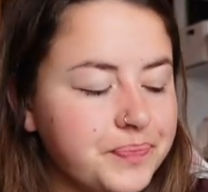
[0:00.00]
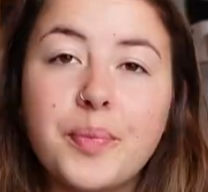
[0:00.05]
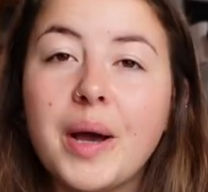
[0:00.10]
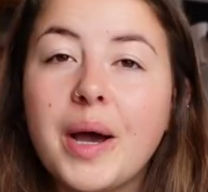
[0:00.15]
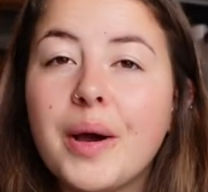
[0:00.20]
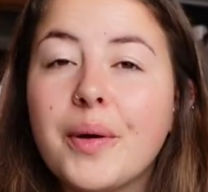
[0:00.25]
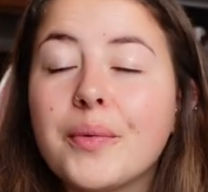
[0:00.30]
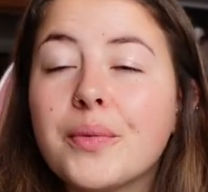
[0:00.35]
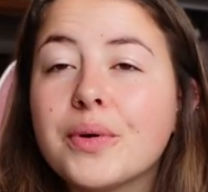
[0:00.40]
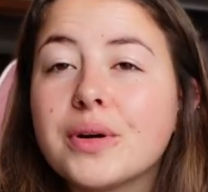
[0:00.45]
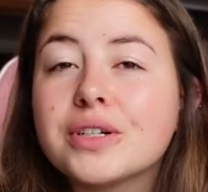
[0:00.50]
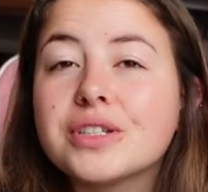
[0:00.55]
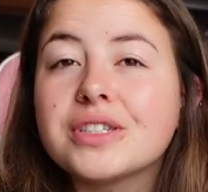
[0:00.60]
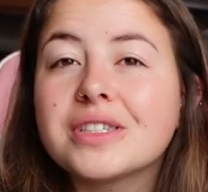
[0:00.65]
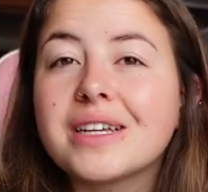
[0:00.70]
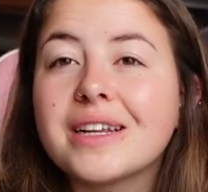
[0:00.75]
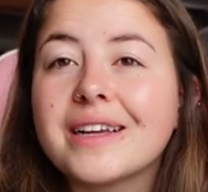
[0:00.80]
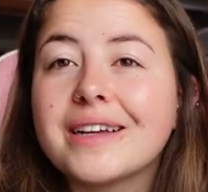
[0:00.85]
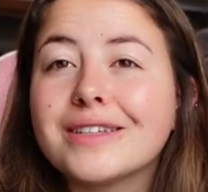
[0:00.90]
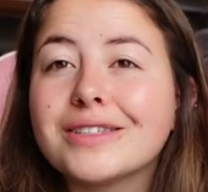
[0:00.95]
But we're just
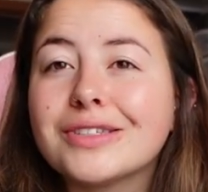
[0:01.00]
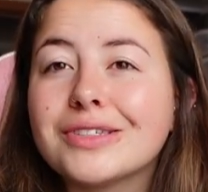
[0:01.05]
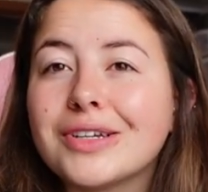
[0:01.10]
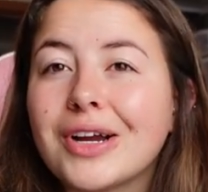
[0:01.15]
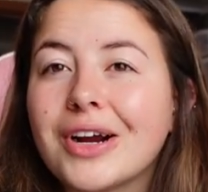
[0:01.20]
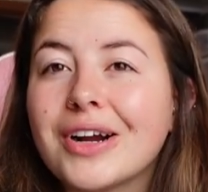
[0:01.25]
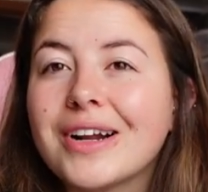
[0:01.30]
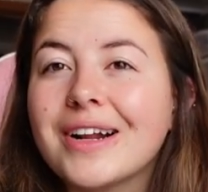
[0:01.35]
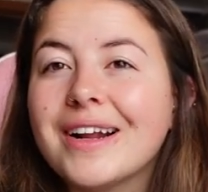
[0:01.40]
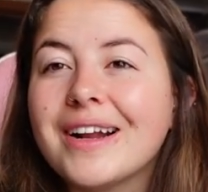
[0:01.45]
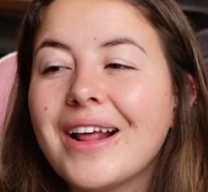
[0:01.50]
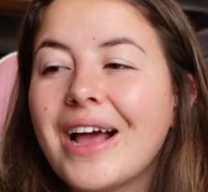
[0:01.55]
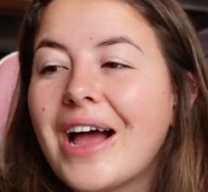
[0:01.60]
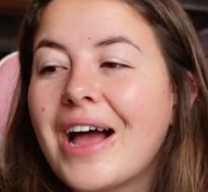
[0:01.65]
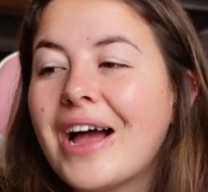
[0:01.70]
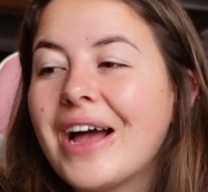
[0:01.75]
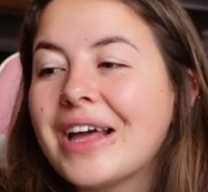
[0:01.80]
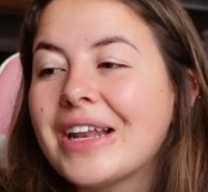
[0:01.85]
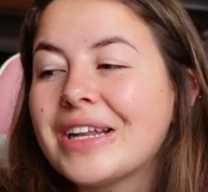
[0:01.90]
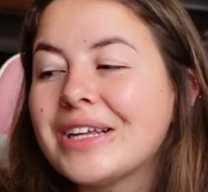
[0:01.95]
going to get started
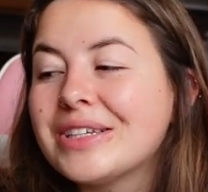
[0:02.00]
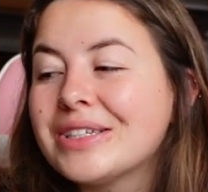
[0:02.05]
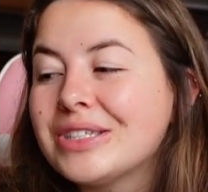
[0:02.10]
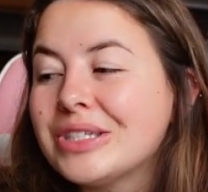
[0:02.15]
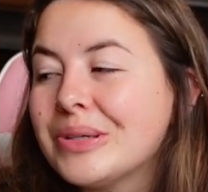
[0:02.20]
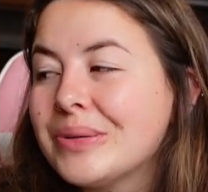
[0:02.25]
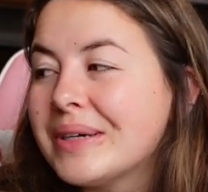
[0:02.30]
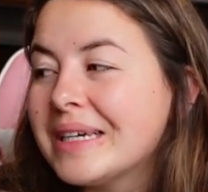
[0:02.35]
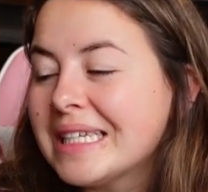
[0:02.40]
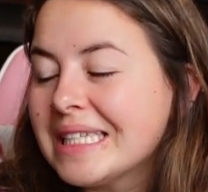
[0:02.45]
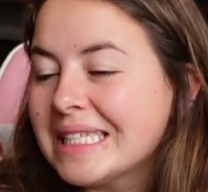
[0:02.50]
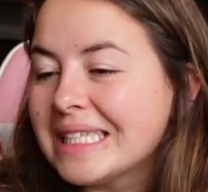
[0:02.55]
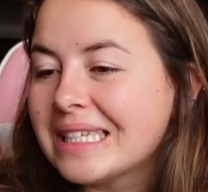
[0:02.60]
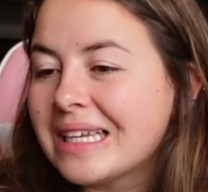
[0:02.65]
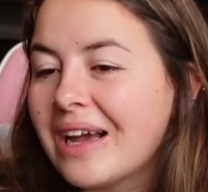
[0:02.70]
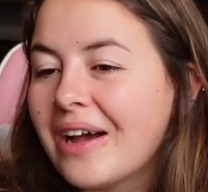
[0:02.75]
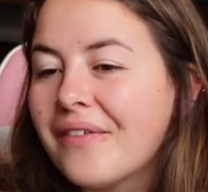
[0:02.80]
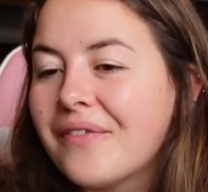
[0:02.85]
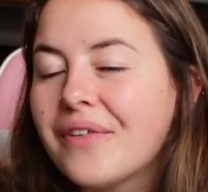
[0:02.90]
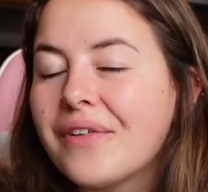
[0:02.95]
on doing
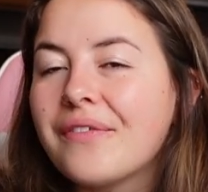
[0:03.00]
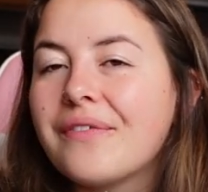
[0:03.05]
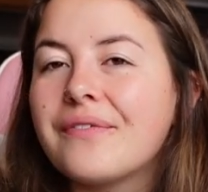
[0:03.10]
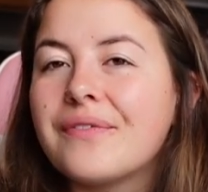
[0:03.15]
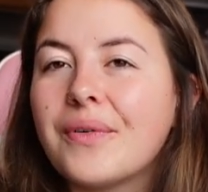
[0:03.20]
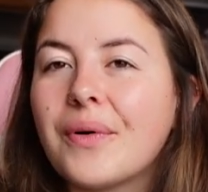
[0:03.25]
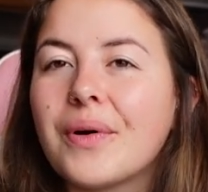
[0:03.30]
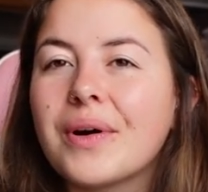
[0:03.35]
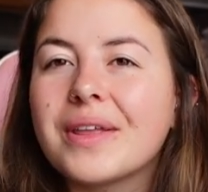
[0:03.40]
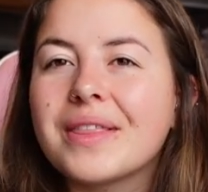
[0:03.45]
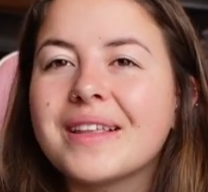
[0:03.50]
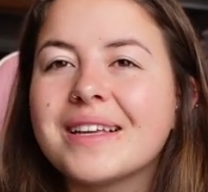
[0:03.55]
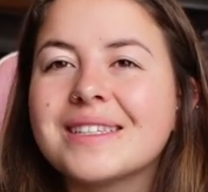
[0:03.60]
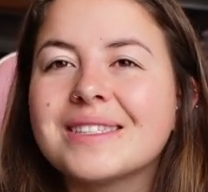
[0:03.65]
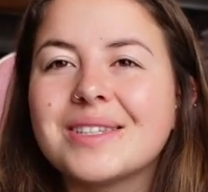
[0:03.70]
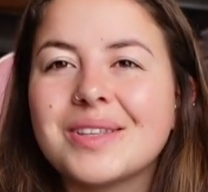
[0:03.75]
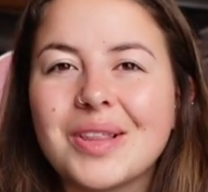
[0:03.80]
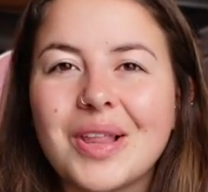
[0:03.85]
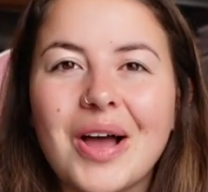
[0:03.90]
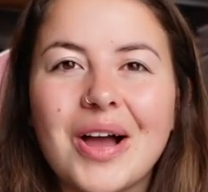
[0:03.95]
stuff for
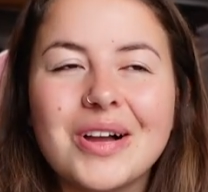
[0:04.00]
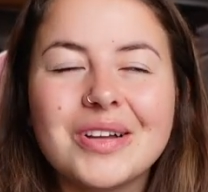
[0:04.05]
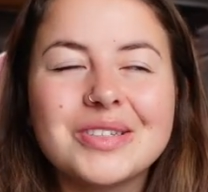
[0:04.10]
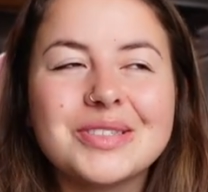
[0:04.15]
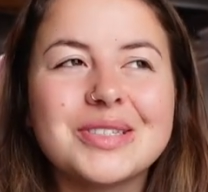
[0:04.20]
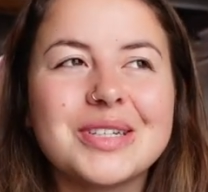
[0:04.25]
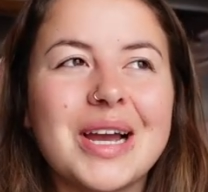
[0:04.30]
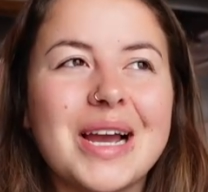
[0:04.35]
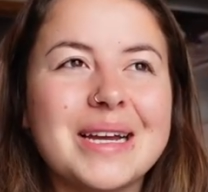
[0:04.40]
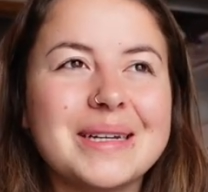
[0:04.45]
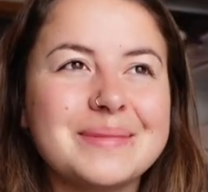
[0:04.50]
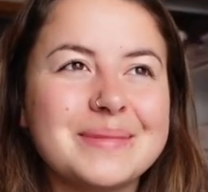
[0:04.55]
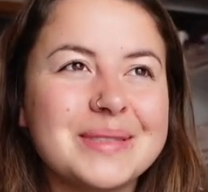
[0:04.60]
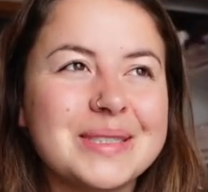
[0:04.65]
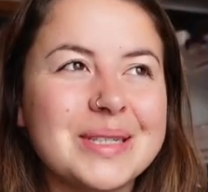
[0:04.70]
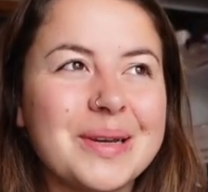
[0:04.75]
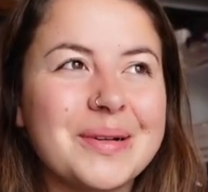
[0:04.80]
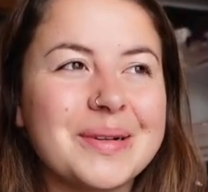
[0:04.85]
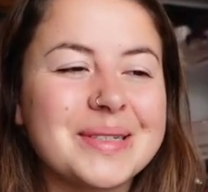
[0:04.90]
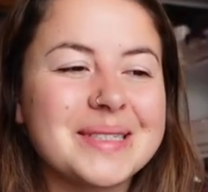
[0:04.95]
this launch. I'm
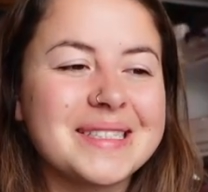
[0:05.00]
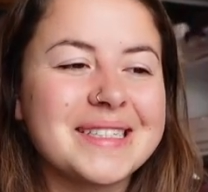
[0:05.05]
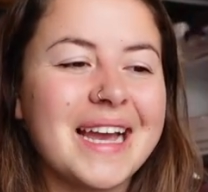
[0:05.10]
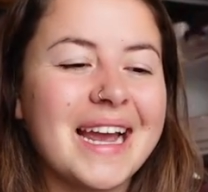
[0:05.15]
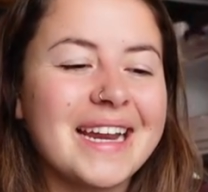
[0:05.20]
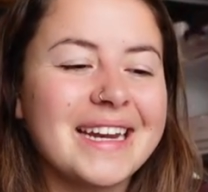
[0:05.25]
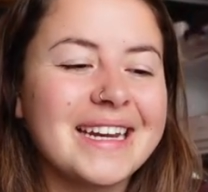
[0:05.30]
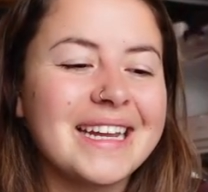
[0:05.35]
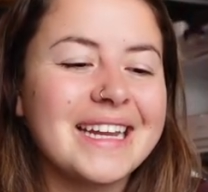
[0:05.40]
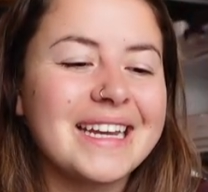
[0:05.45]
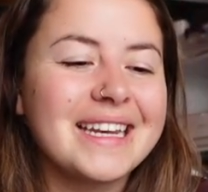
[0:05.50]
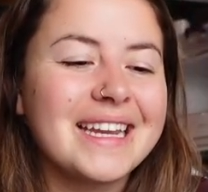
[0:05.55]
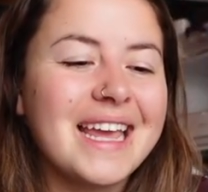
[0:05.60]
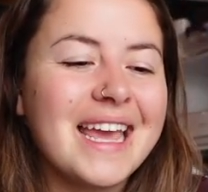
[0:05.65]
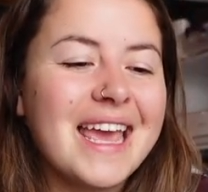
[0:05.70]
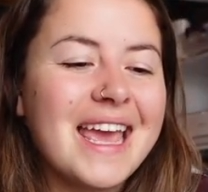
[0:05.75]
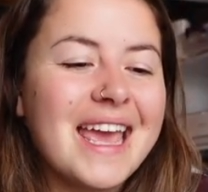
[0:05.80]
so excited.